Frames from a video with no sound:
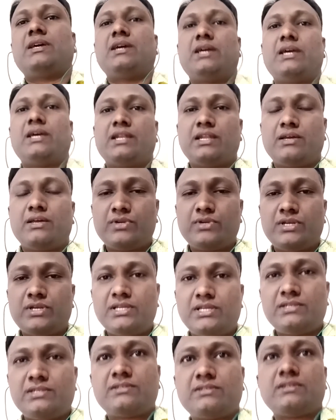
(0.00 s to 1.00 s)
And
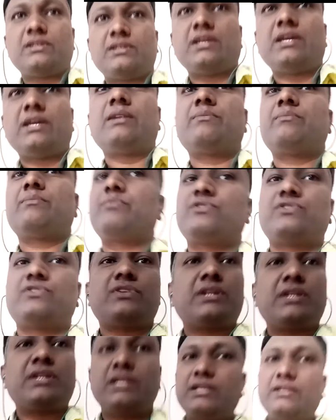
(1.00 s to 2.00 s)
nowadays, and
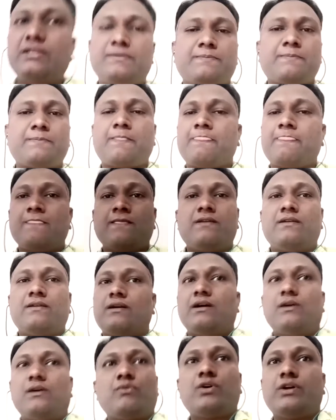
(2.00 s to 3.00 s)
strictly
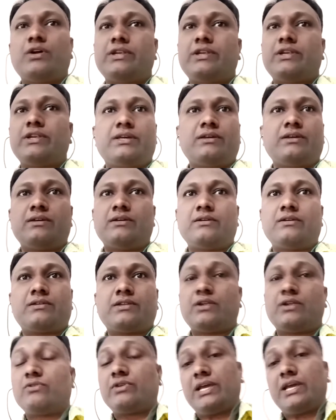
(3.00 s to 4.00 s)
avoid
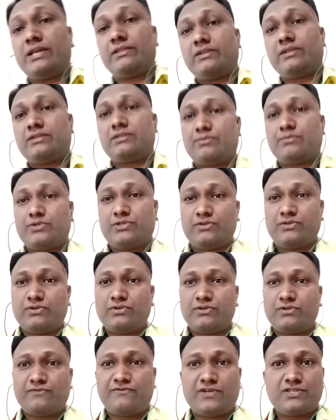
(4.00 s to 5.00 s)
crowd gatherings. Suppose you go
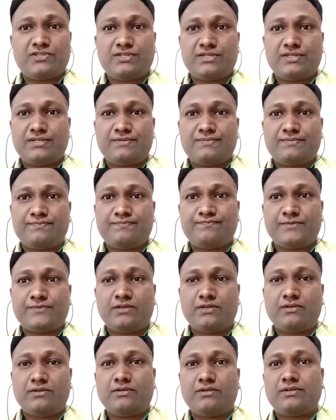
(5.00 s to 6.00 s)
to function
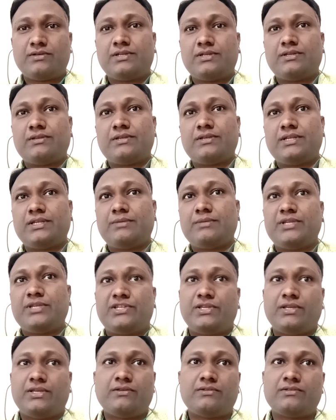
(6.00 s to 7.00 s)
or any
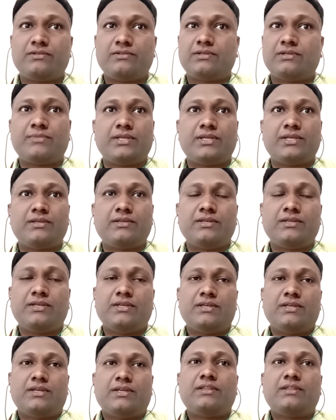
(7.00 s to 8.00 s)
meeting or something,
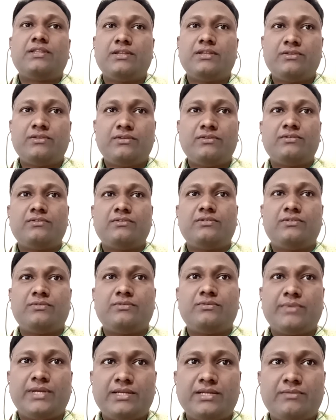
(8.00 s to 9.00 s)
then you
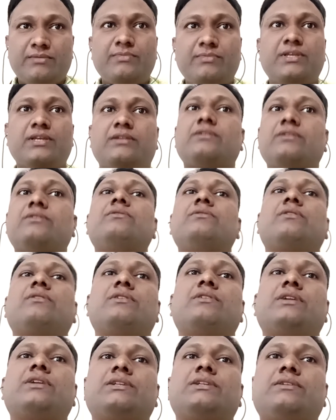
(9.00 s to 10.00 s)
might get
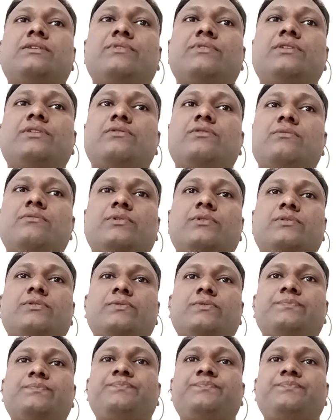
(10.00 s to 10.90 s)
contracted with the common cold.